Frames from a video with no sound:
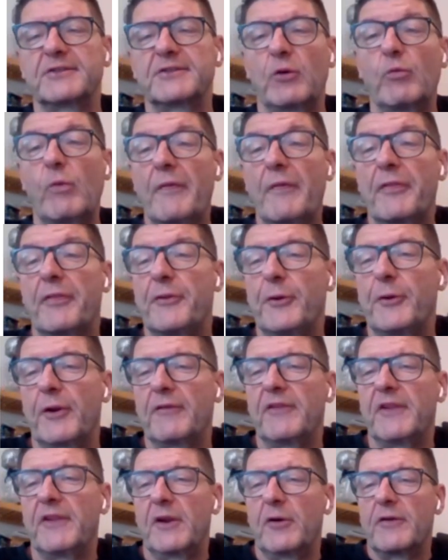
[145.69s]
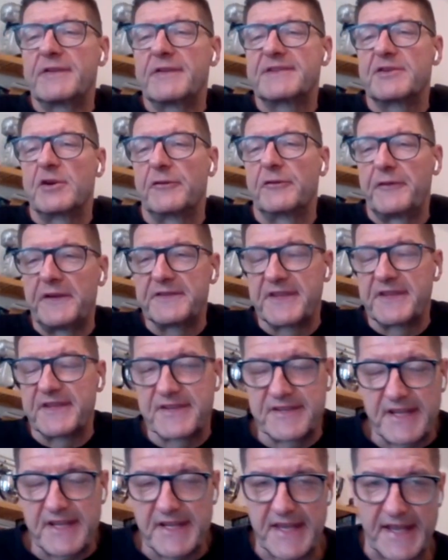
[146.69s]
So 1/3 of the Earth's surface is
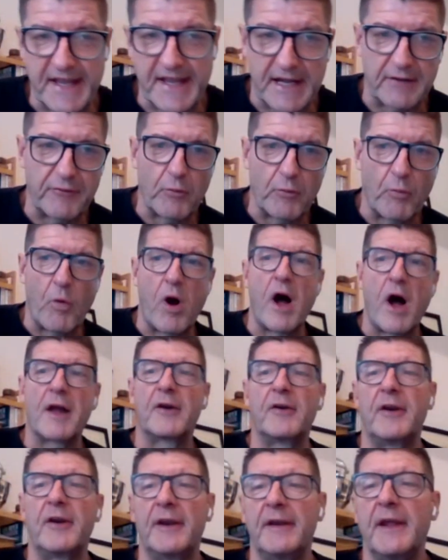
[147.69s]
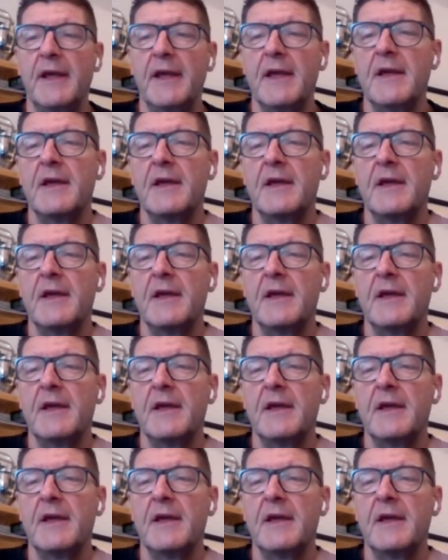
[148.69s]
sticking out of the water. And